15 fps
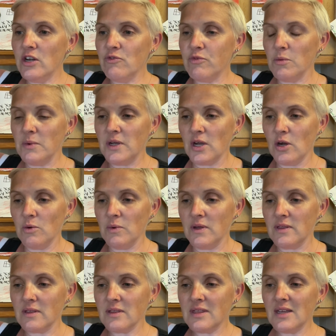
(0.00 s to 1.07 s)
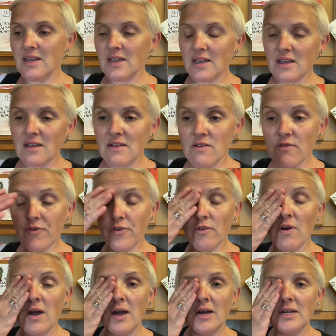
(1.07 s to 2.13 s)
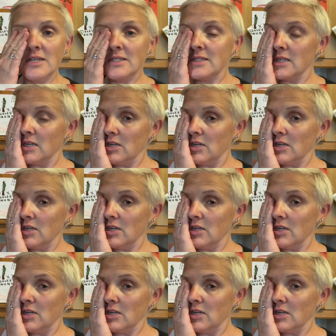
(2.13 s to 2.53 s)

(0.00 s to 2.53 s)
what we go with. I think for us,